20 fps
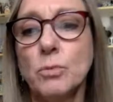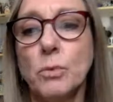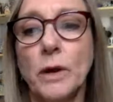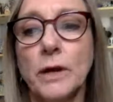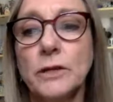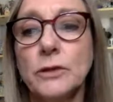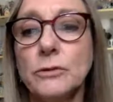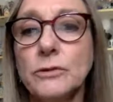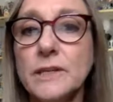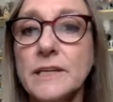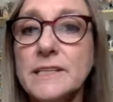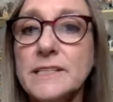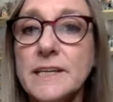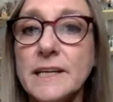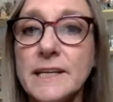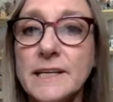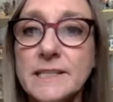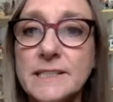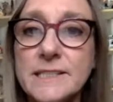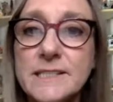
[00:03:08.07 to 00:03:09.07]
what you need to
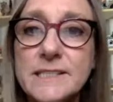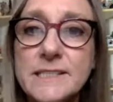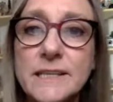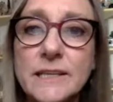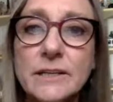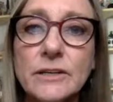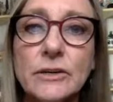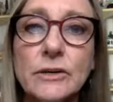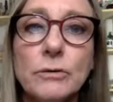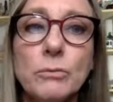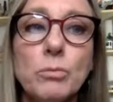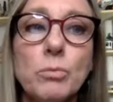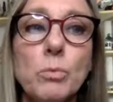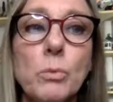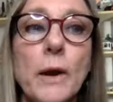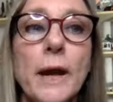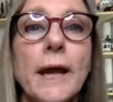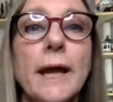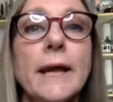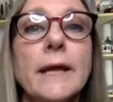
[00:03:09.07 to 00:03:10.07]
consider
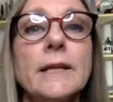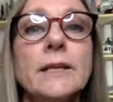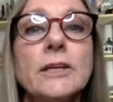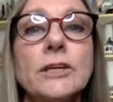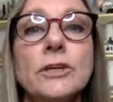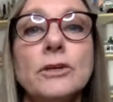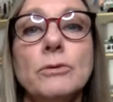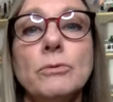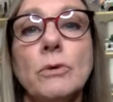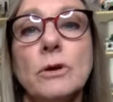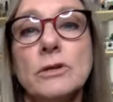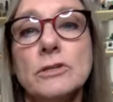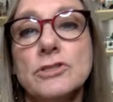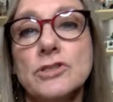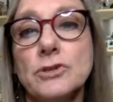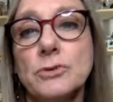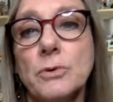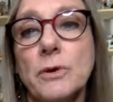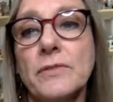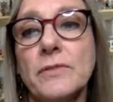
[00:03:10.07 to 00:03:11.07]
when you are
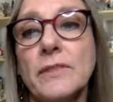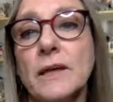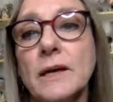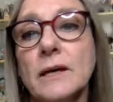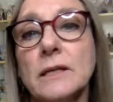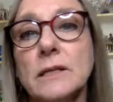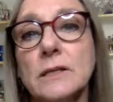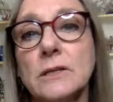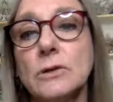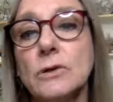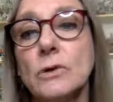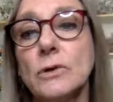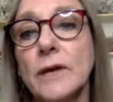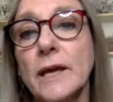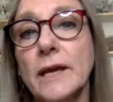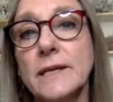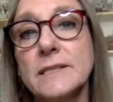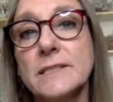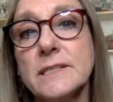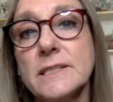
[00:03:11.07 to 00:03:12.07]
doing the clinical
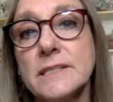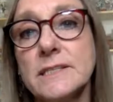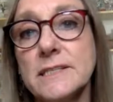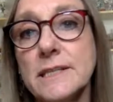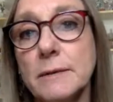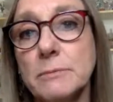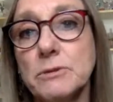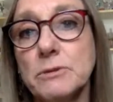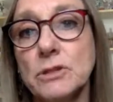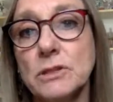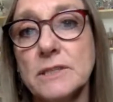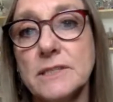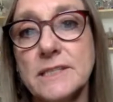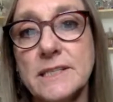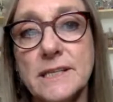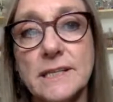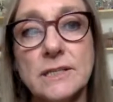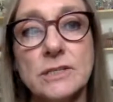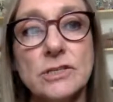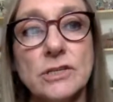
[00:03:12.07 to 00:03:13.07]
case
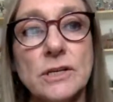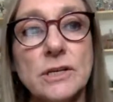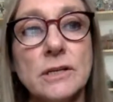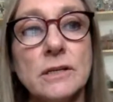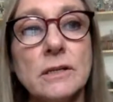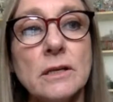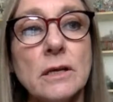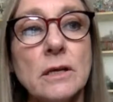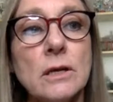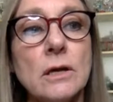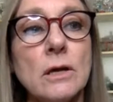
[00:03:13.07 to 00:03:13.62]
conceptualization,